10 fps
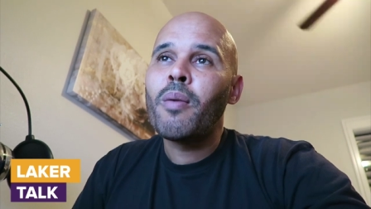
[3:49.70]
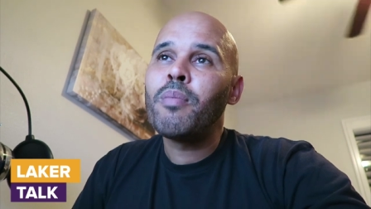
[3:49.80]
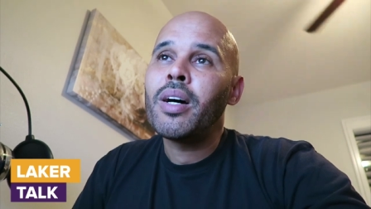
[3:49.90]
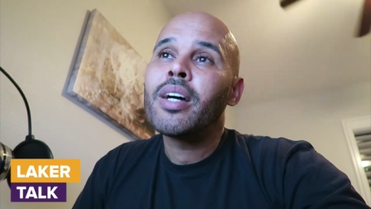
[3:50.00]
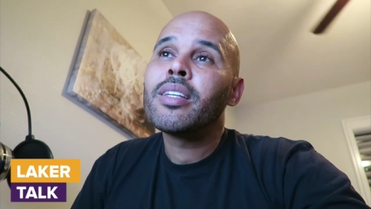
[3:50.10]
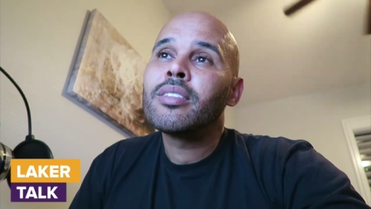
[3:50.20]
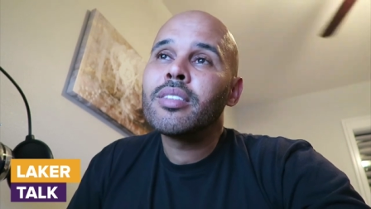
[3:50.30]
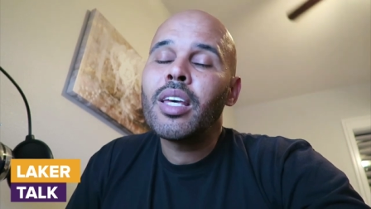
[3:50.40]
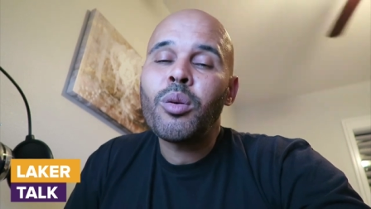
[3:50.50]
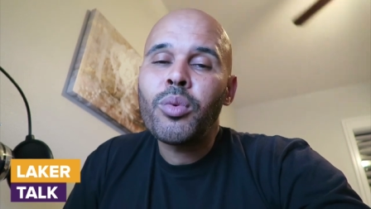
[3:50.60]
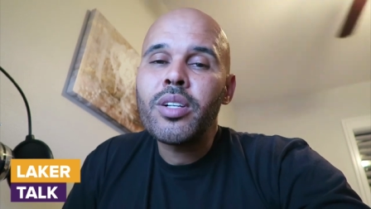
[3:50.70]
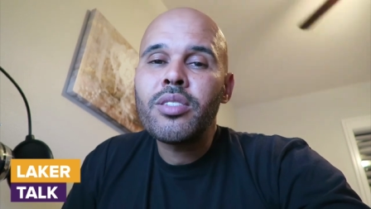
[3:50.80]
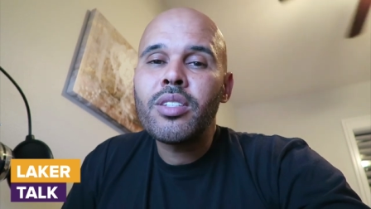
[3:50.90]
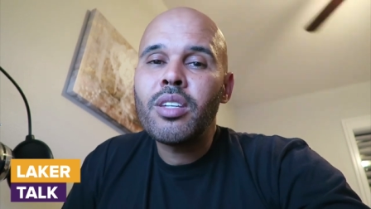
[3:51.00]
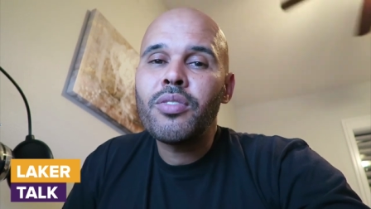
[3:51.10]
but it was
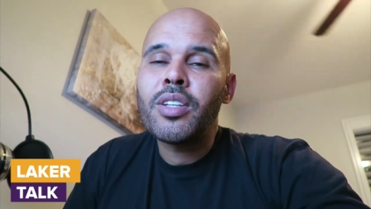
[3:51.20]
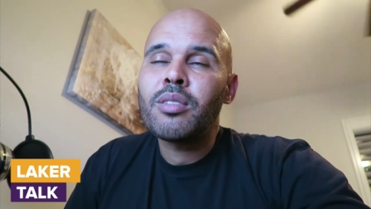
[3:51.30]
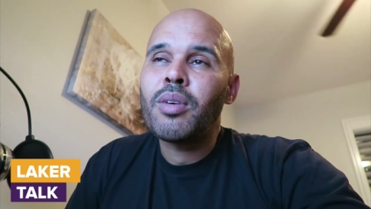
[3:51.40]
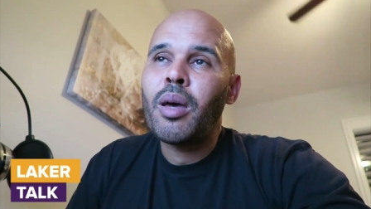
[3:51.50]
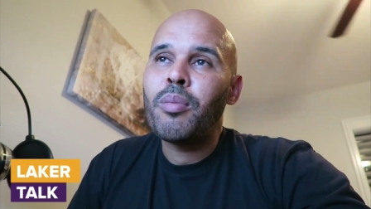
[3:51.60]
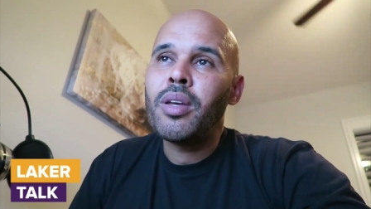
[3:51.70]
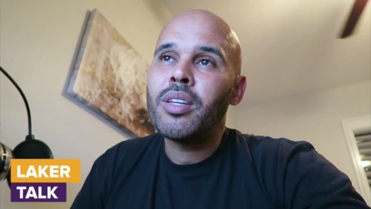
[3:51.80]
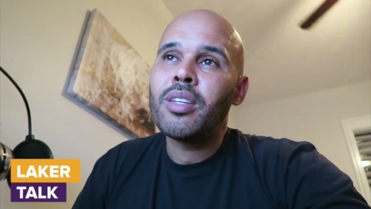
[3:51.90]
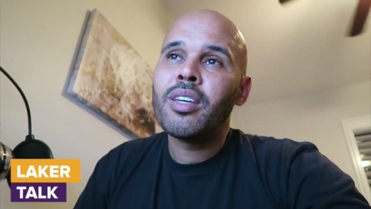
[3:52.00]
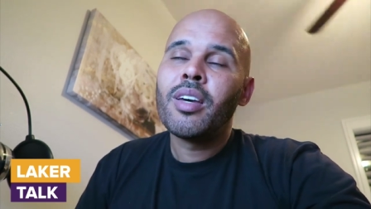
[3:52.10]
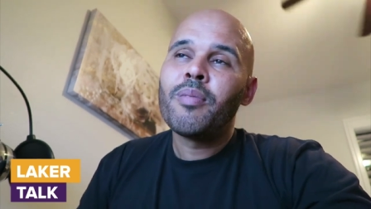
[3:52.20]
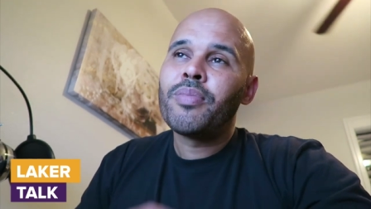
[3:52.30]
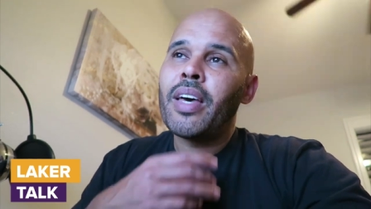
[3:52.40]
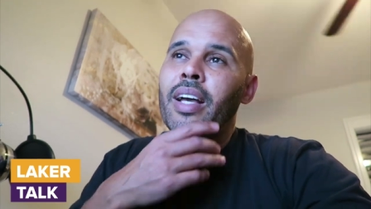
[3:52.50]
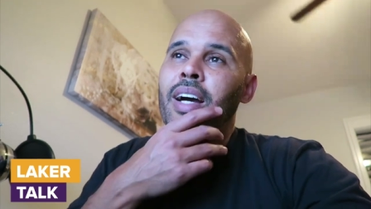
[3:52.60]
the defense, in my opinion,
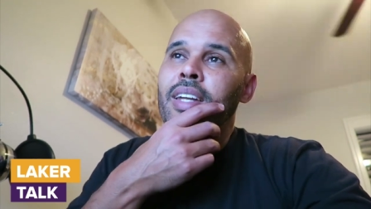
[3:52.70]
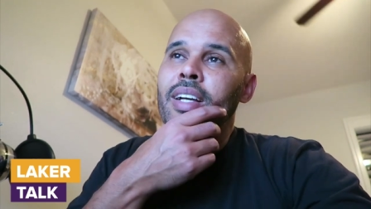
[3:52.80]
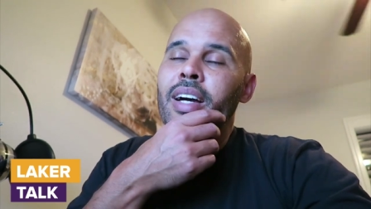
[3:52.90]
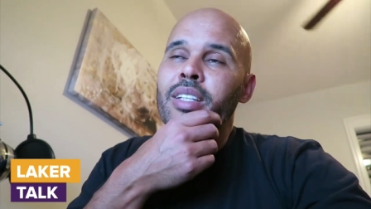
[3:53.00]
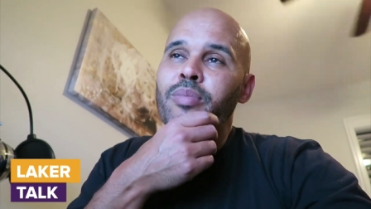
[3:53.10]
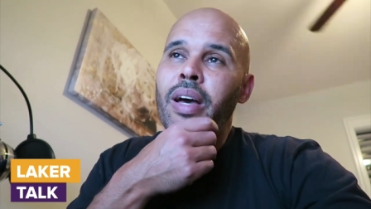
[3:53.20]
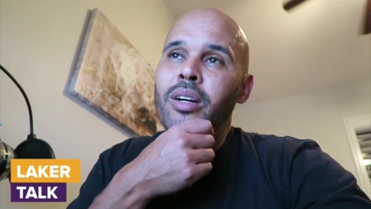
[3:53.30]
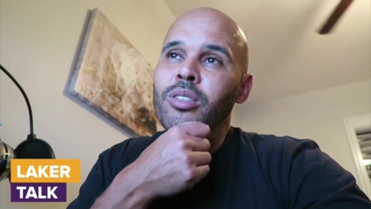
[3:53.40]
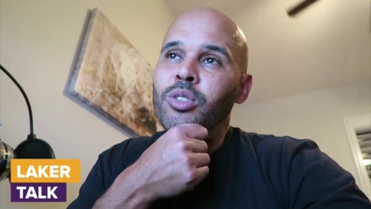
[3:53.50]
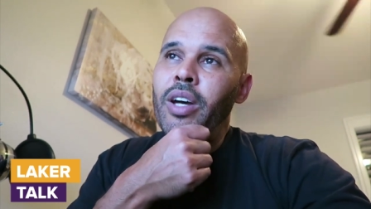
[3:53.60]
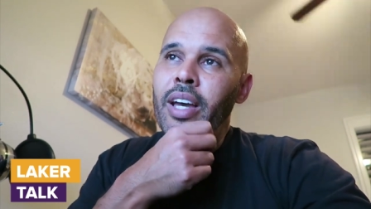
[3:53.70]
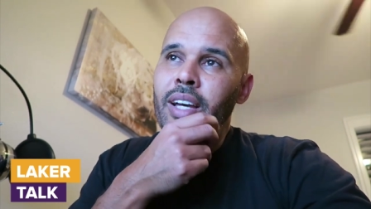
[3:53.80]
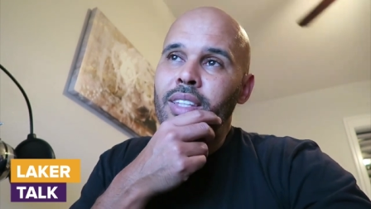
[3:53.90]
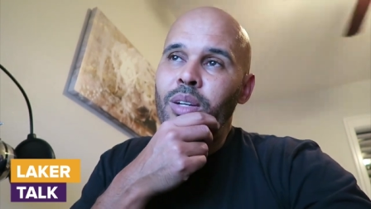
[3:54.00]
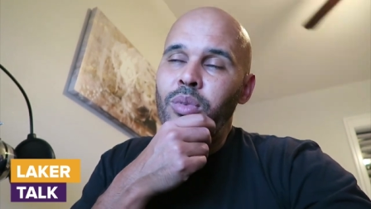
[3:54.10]
that kind of got us back on track.
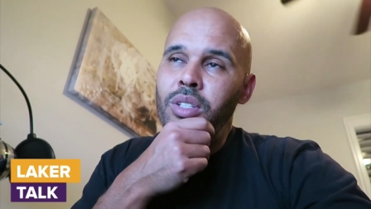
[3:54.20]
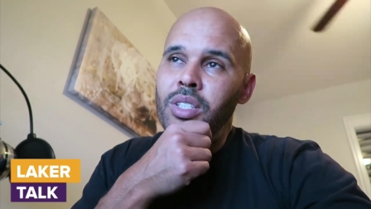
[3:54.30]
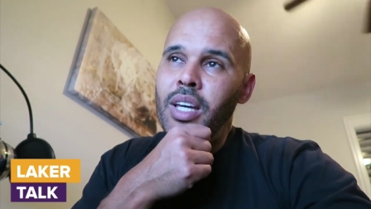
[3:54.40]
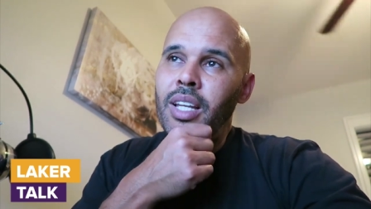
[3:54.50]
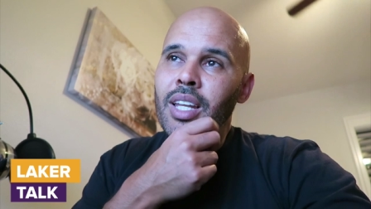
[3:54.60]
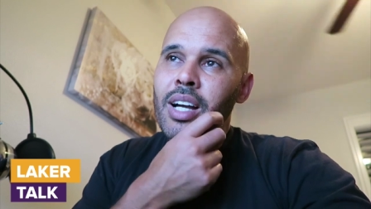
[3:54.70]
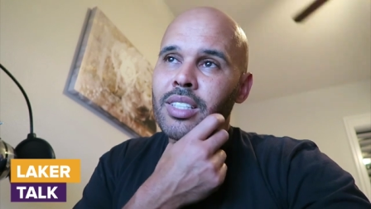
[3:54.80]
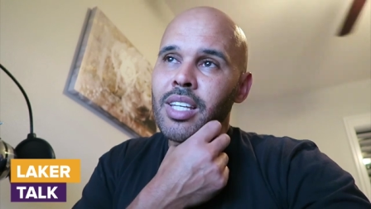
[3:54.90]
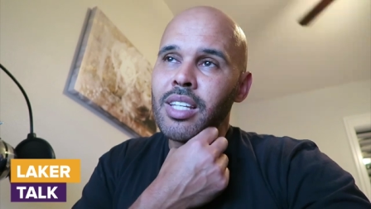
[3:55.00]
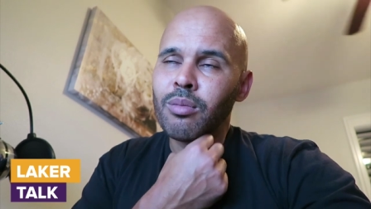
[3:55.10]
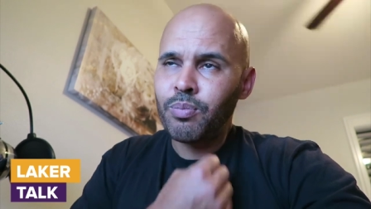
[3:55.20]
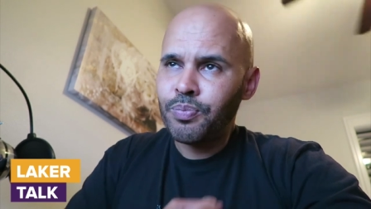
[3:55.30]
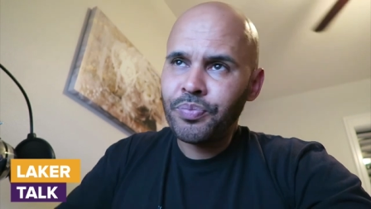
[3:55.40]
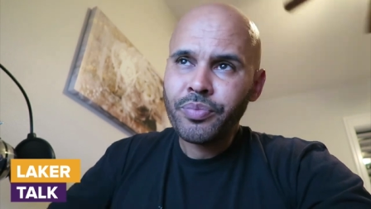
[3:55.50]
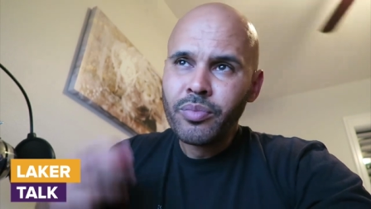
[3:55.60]
I think we just kind of locked in
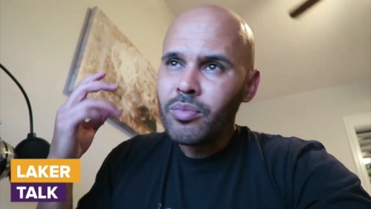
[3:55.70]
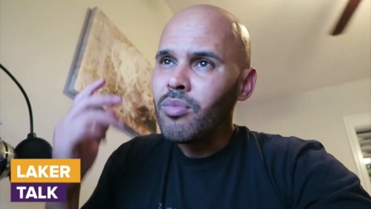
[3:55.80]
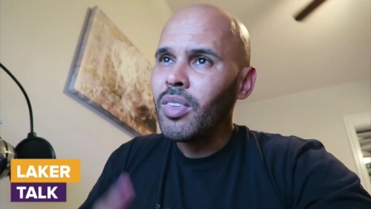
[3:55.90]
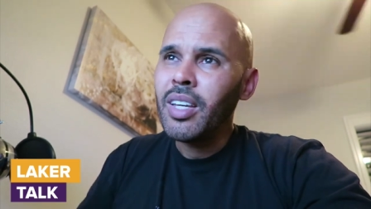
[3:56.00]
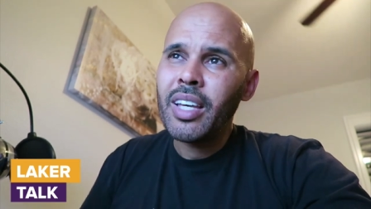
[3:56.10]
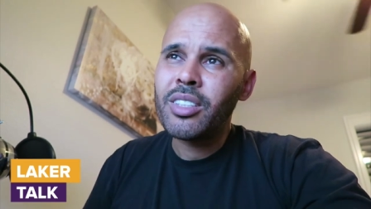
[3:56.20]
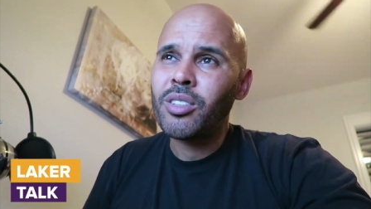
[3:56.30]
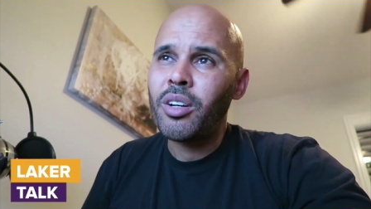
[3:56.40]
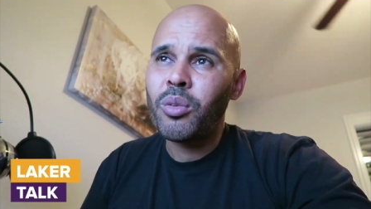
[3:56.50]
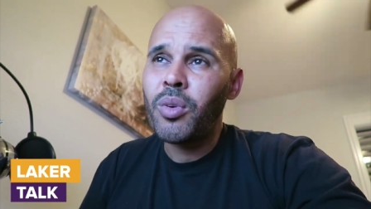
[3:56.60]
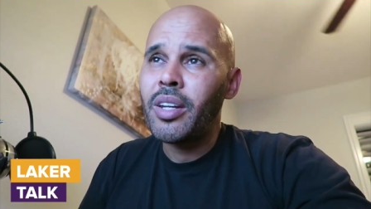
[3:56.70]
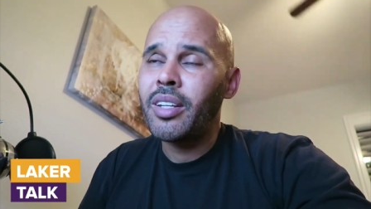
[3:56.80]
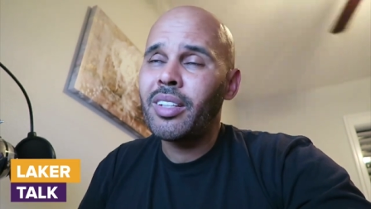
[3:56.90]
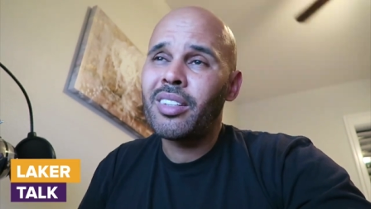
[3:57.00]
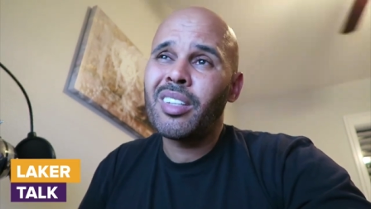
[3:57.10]
and started
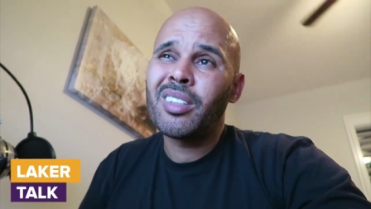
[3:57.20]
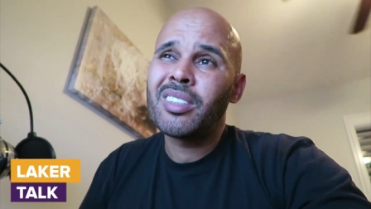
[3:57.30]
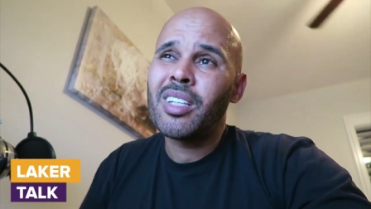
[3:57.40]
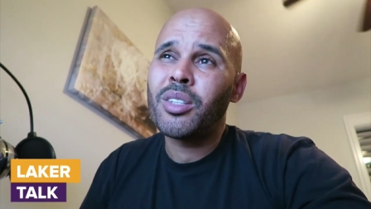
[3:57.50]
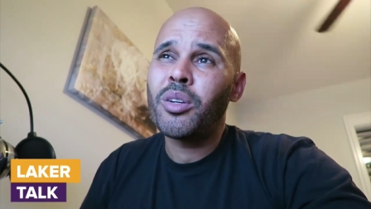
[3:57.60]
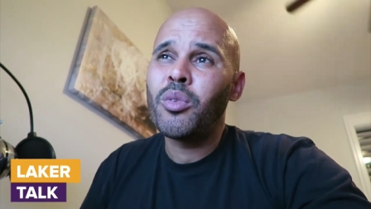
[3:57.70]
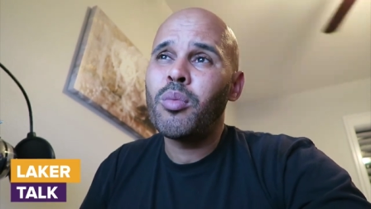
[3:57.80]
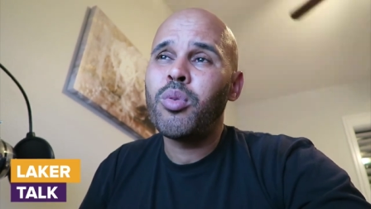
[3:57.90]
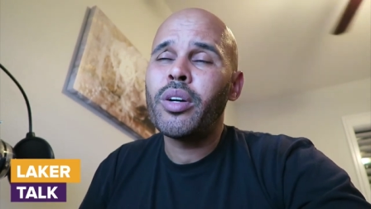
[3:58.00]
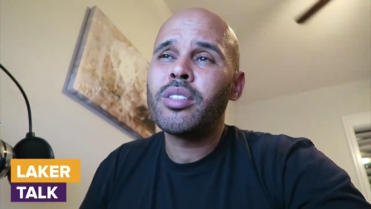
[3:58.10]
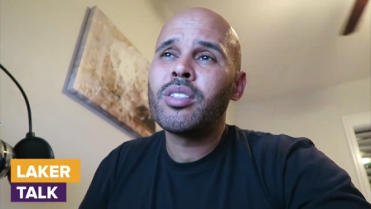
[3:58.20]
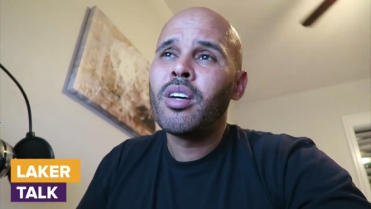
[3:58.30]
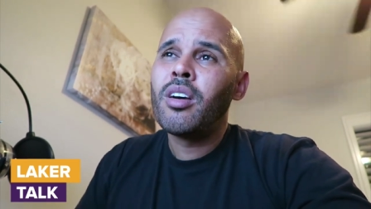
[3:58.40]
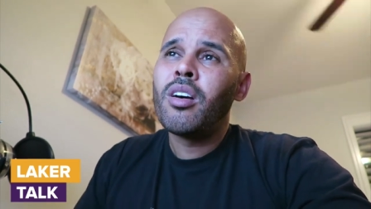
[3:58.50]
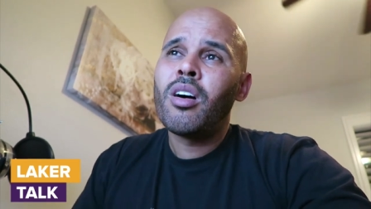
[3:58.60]
running. They said 31 points
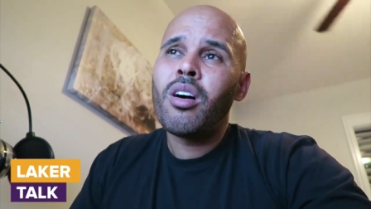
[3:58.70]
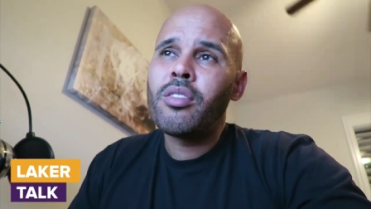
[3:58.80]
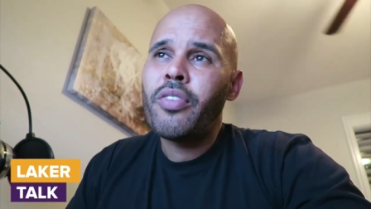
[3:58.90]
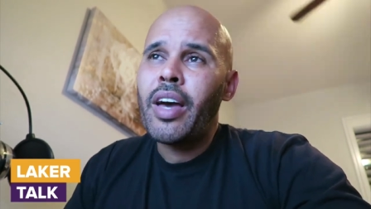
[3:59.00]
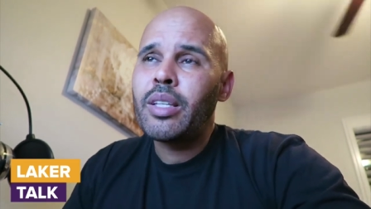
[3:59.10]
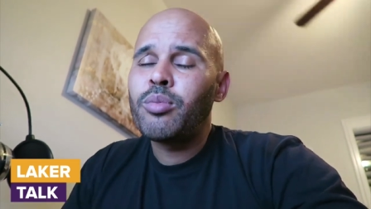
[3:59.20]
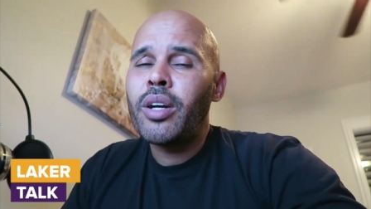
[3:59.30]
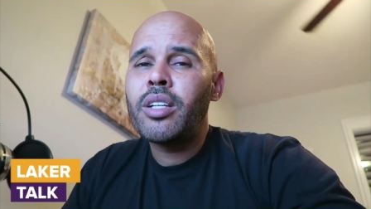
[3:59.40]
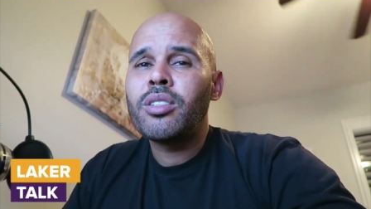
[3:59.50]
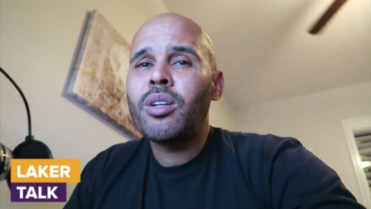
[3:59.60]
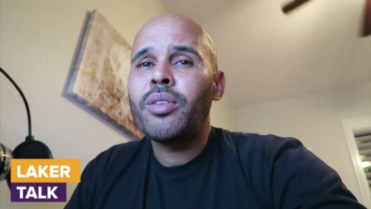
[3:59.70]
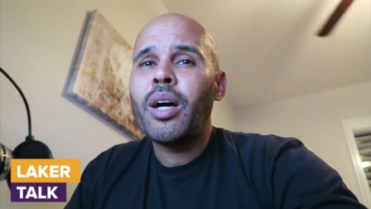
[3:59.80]
on fast break, so